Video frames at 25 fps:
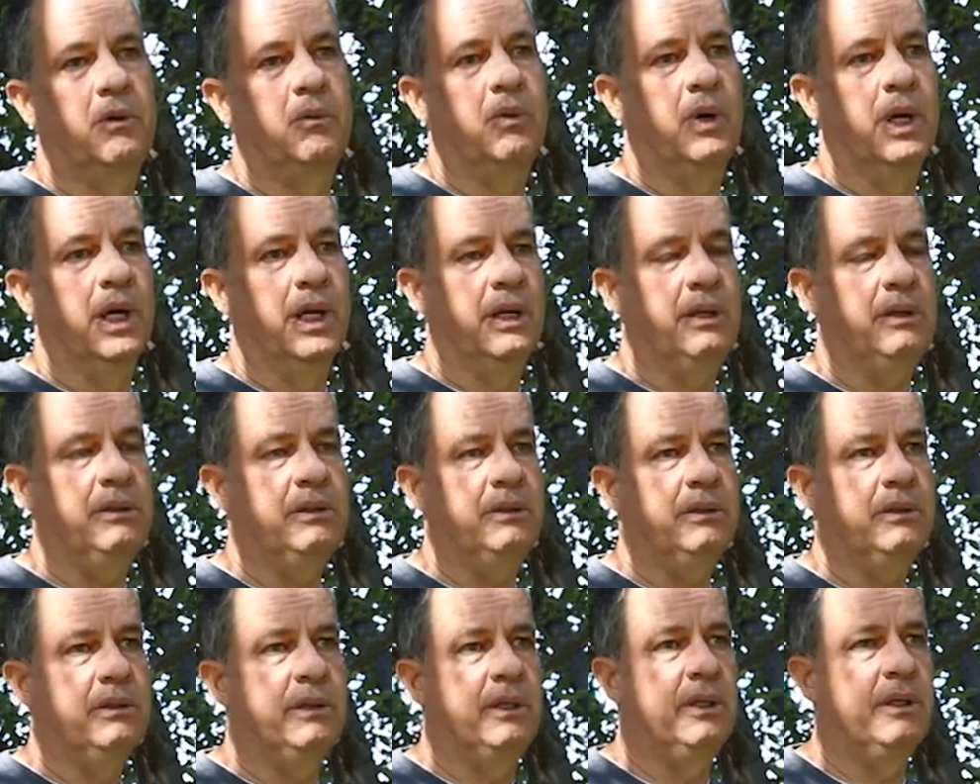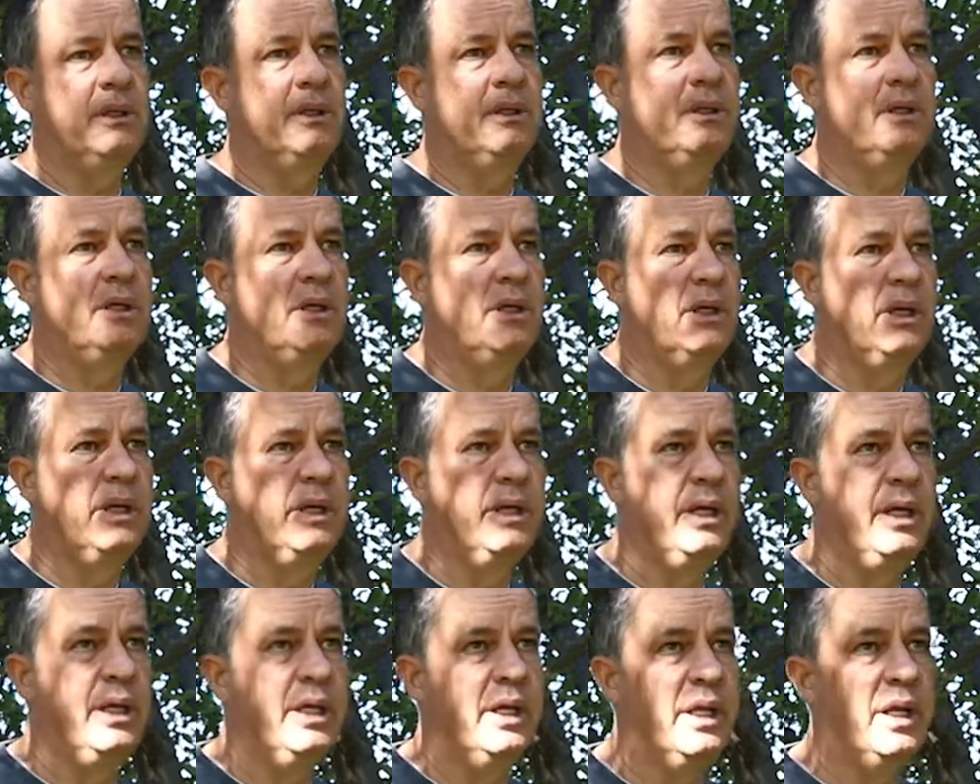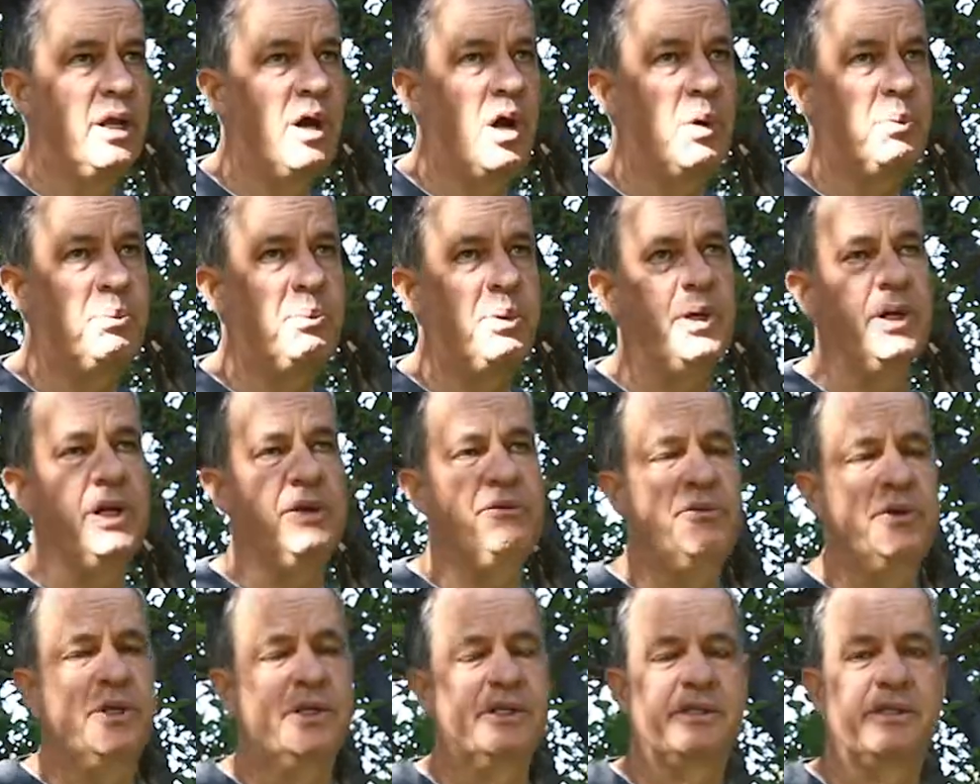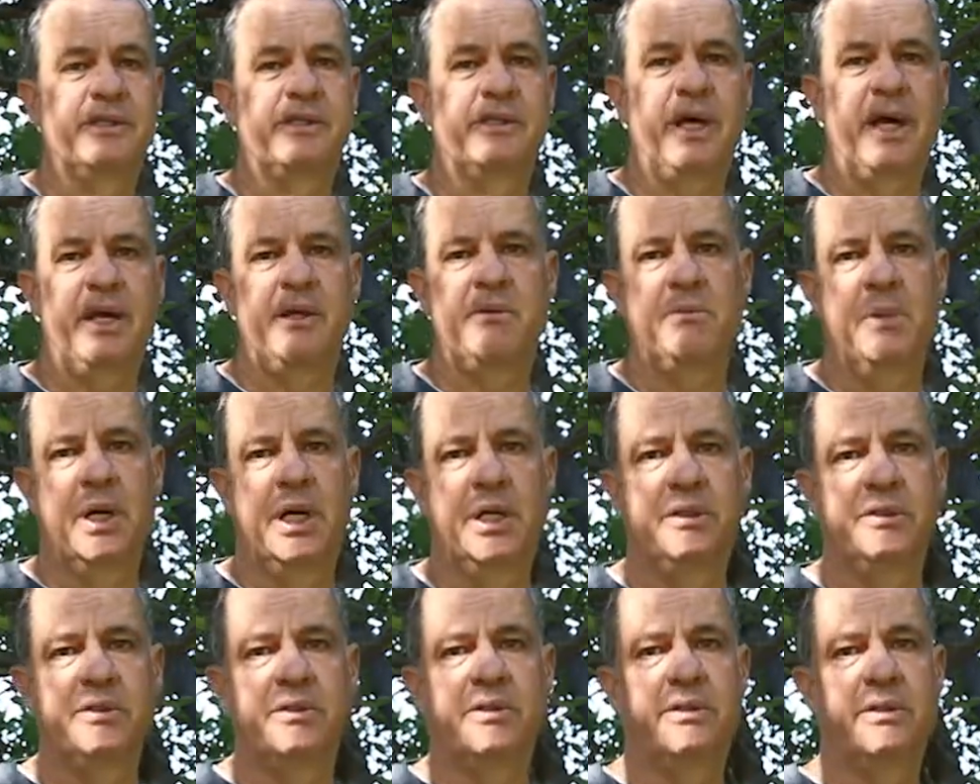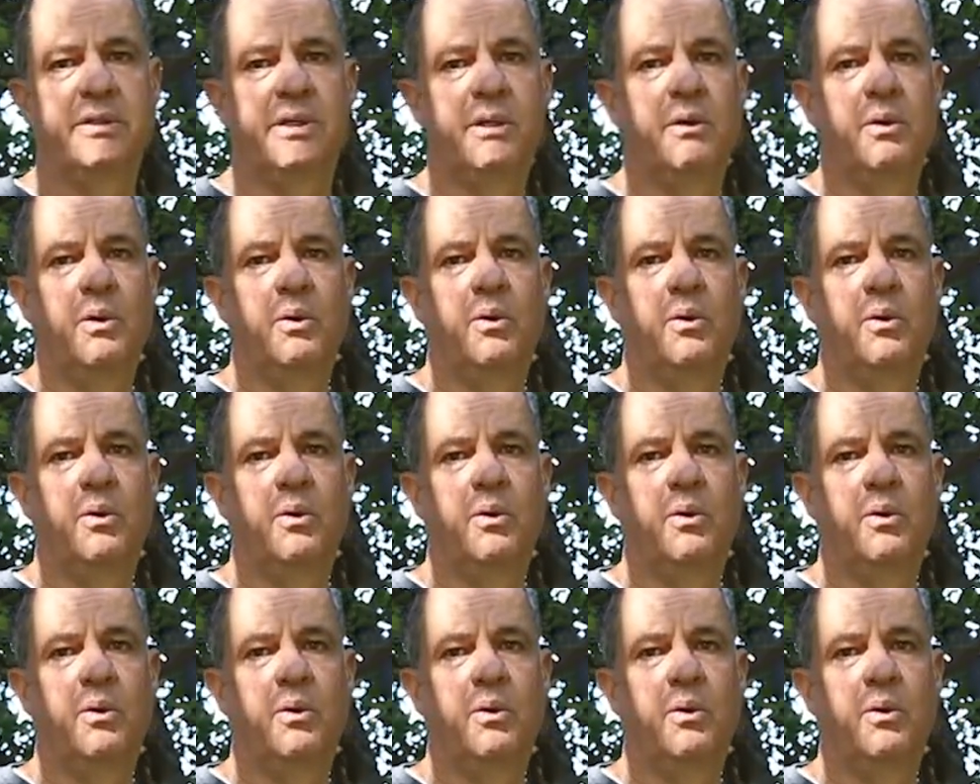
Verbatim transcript: Well, in our previous segments,